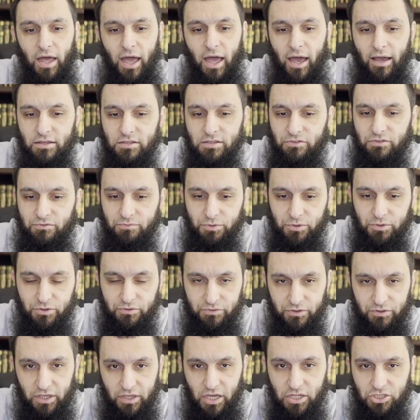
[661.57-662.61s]
acts of
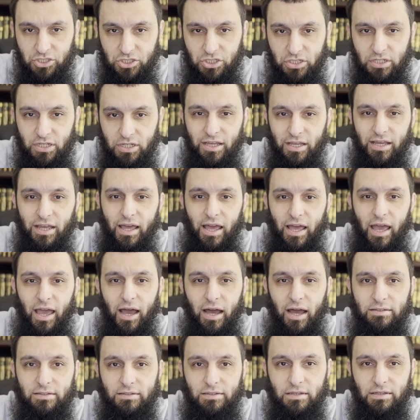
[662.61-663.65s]
purification
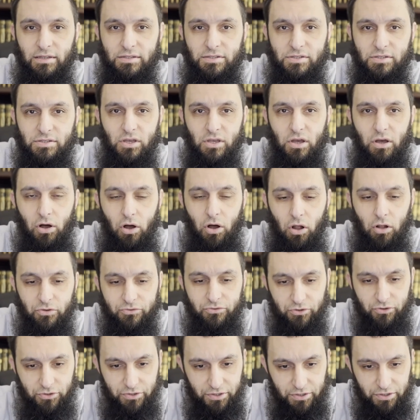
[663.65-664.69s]
and its
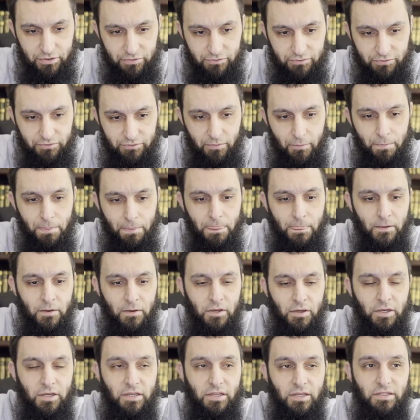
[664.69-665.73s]
alternative.
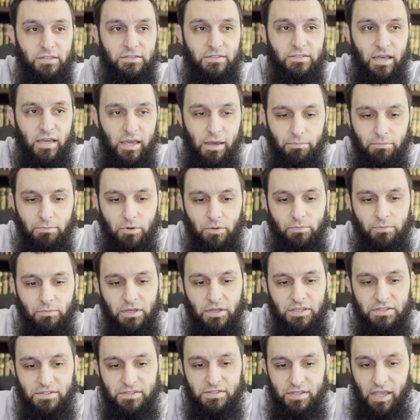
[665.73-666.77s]
Tayammum
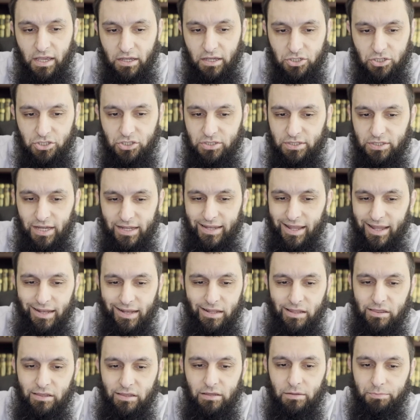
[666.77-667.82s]
is sanctioned on
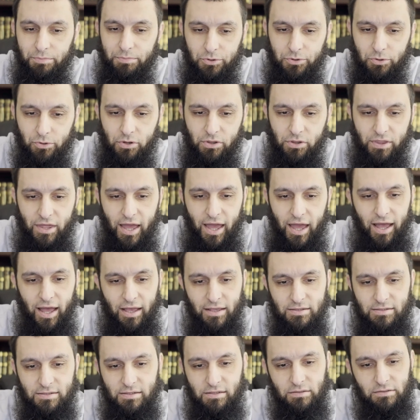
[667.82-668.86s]
anything pure that
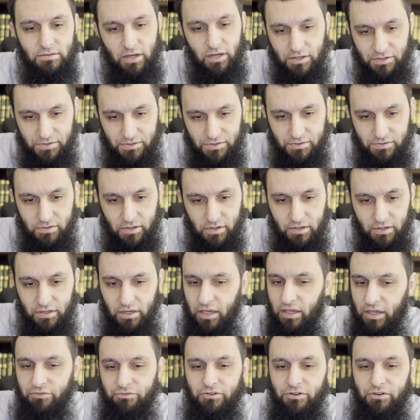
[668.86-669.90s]
has dust,
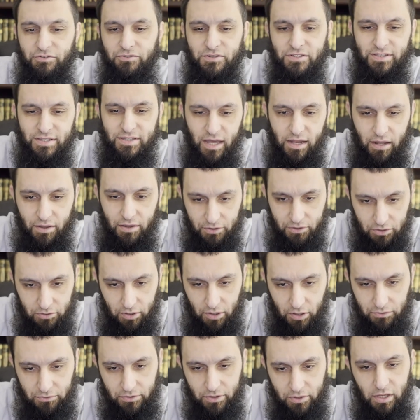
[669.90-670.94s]
even if it's not on the
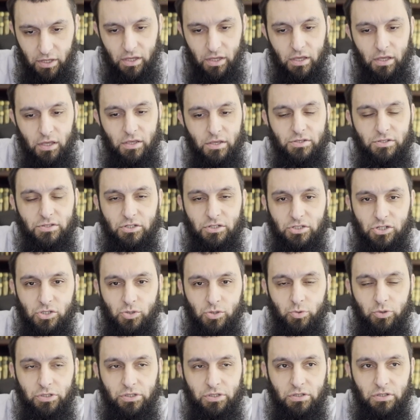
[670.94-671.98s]
ground, such as
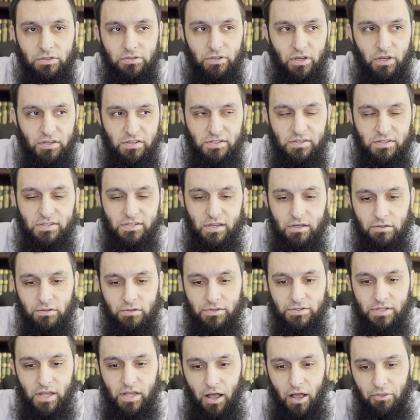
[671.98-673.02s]
when dust
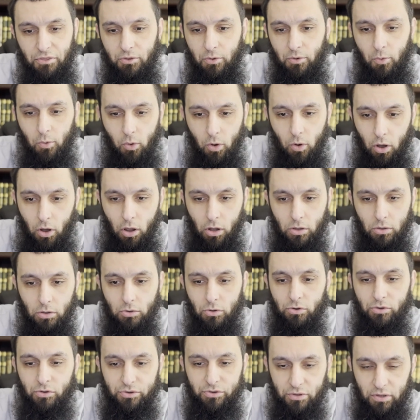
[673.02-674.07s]
settles on the wall
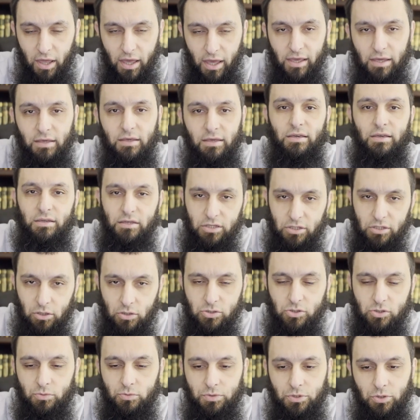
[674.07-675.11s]
or the like. It can
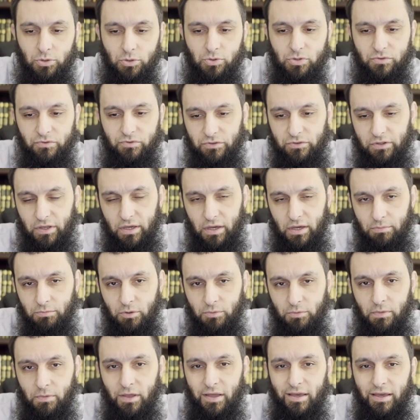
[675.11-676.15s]
also be used for
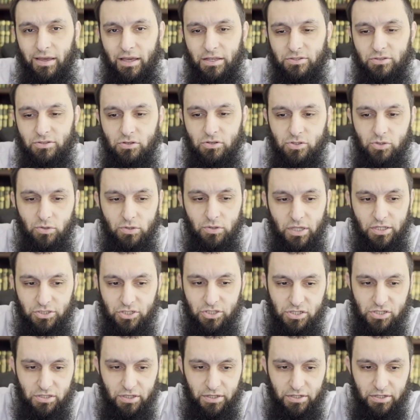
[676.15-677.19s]
tayammum. It's also
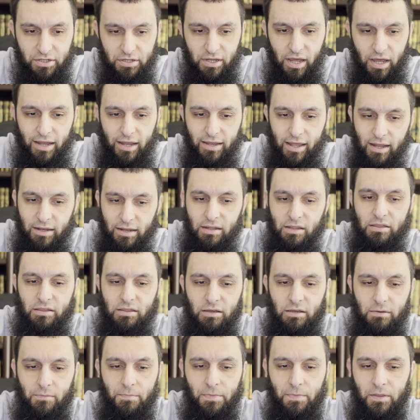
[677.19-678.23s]
legislated on
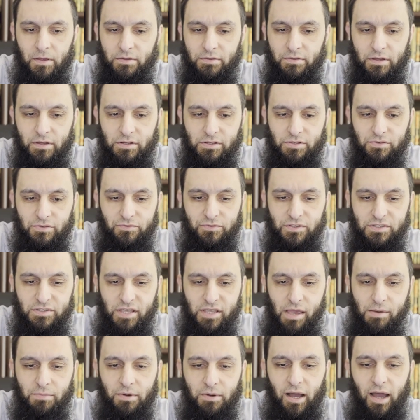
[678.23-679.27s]
anything that is of the
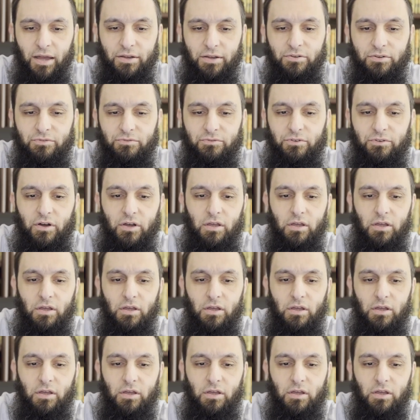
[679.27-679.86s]
same kind of